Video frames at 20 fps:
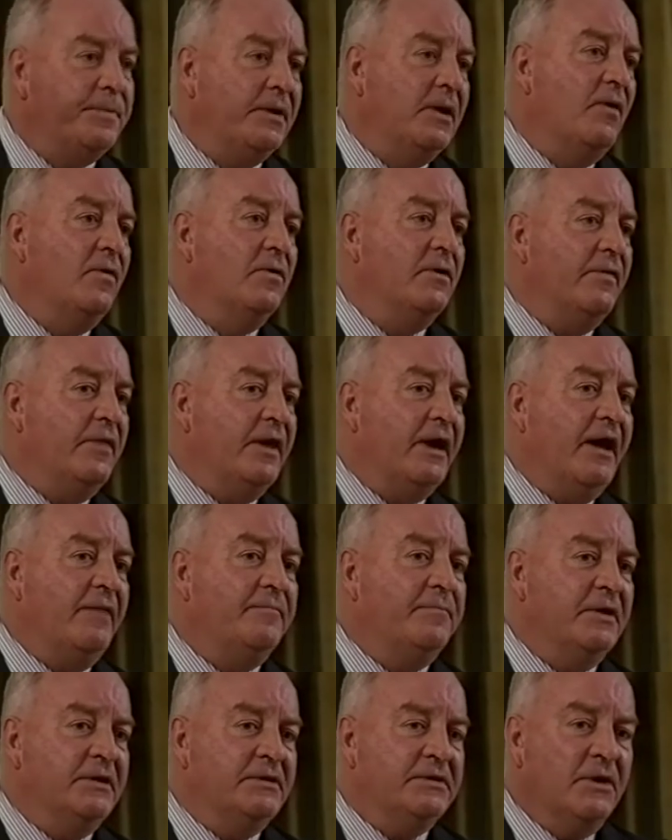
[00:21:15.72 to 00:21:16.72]
belong to the
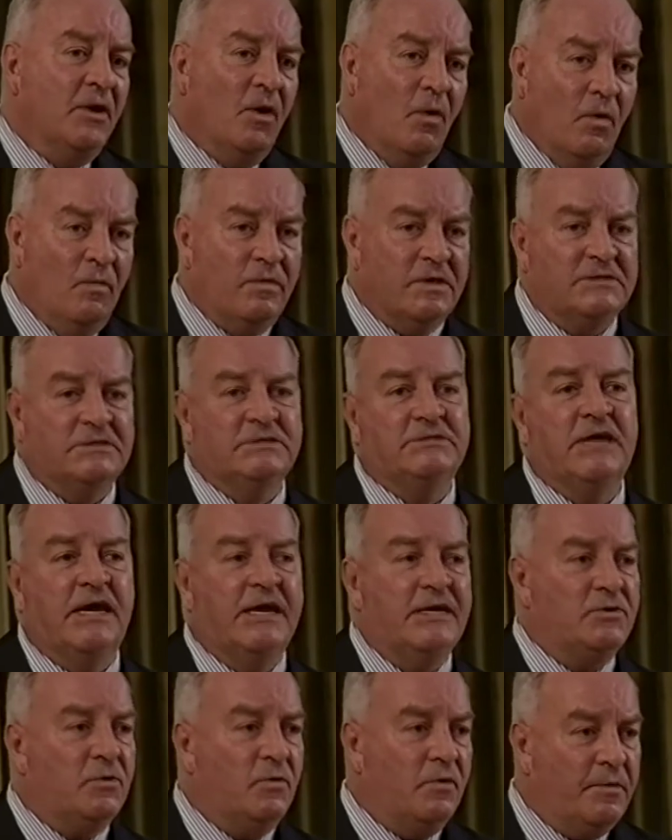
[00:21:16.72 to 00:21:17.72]
government or the
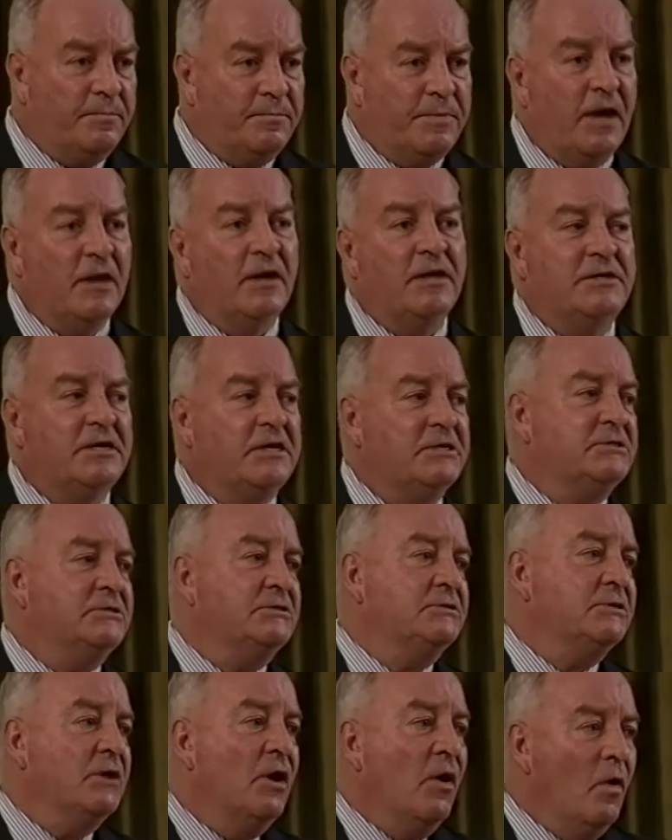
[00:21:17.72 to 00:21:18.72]
state or the
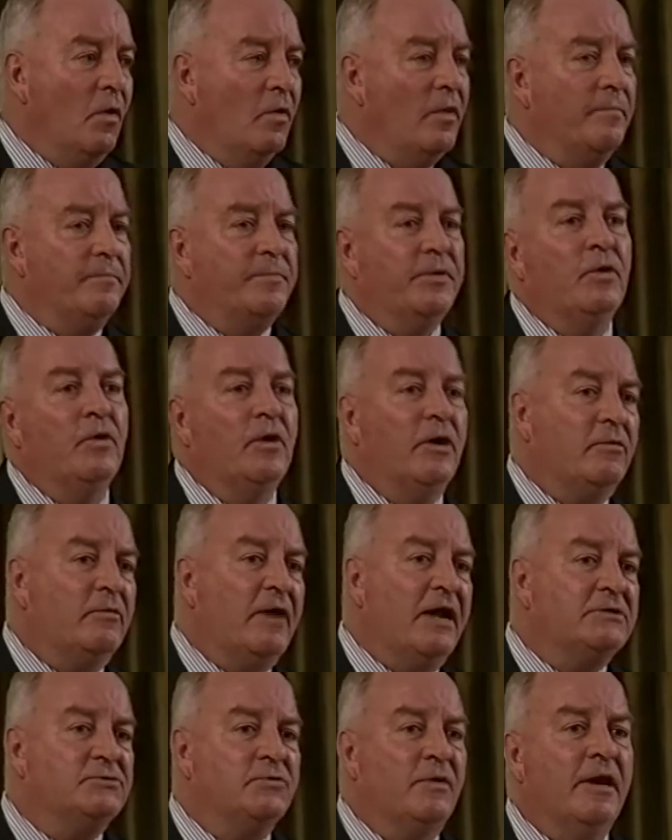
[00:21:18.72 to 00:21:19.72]
politicians or the
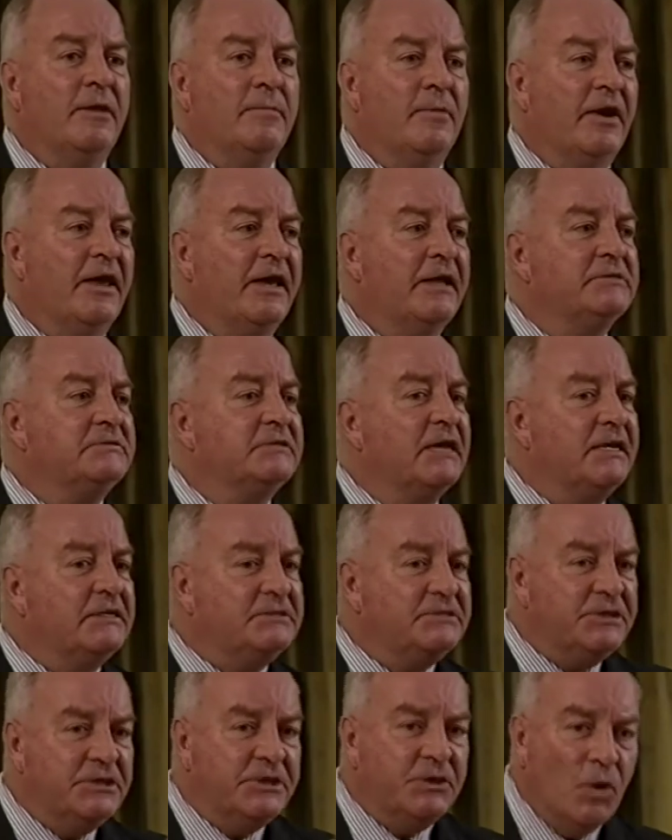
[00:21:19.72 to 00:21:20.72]
bureaucrats or anybody else.
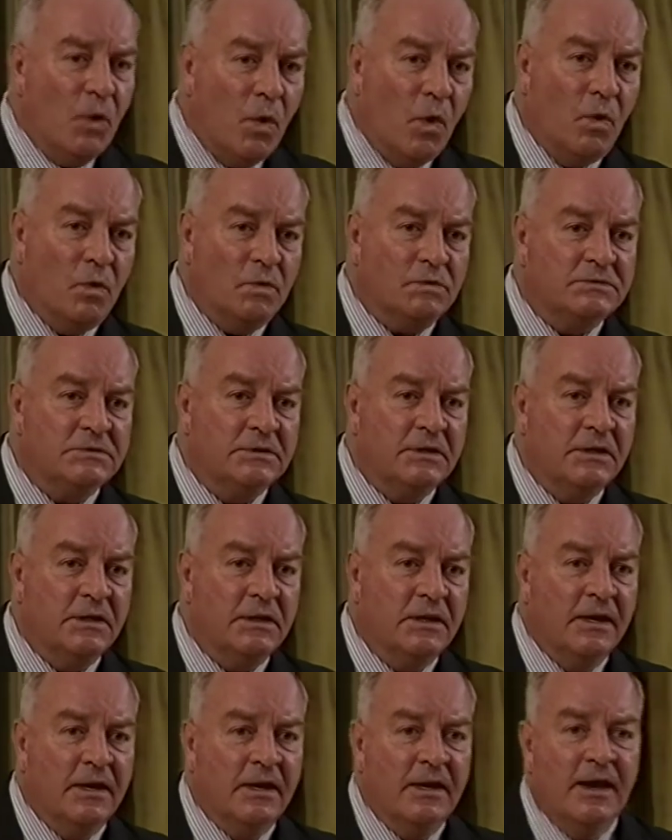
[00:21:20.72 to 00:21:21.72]
It's yours.
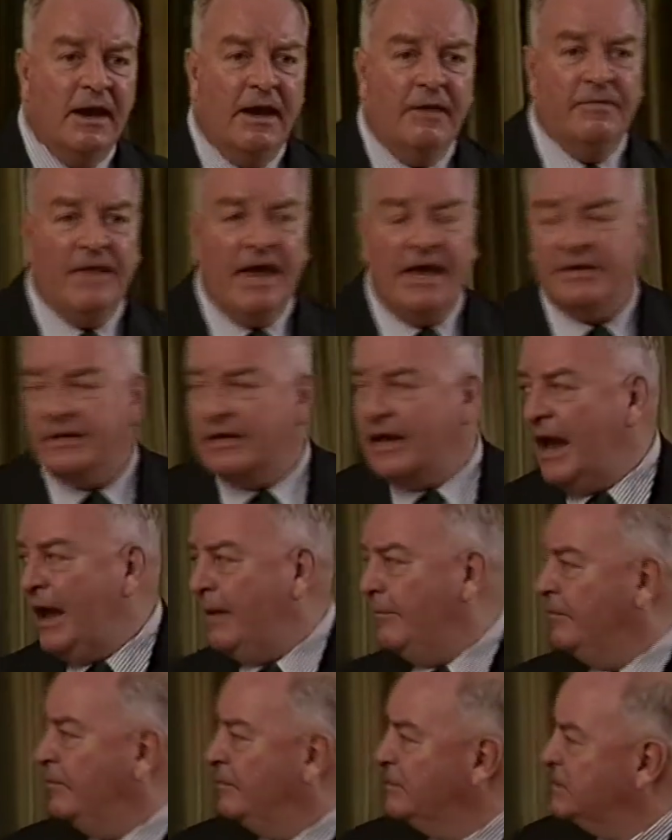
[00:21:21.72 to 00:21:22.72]
And that
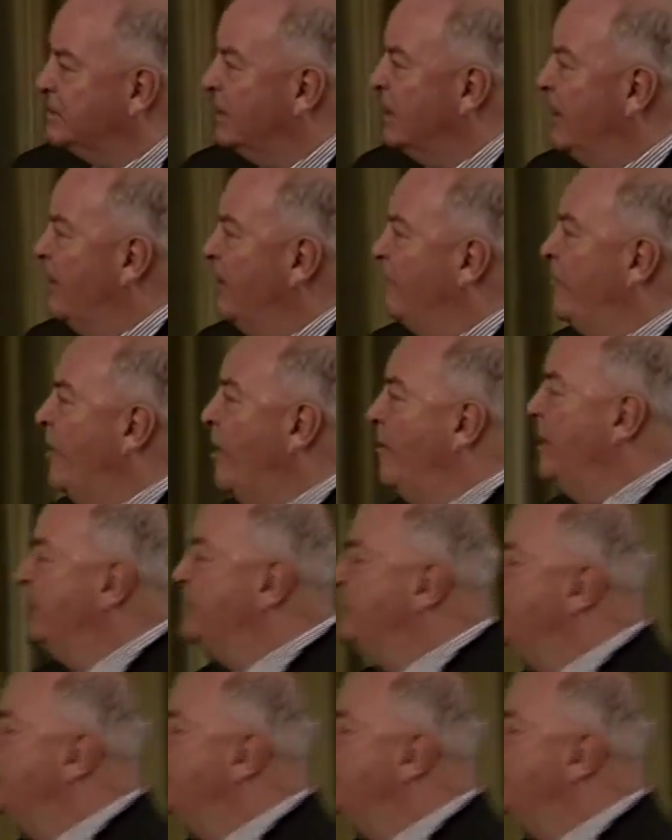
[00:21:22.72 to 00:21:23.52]
comes from a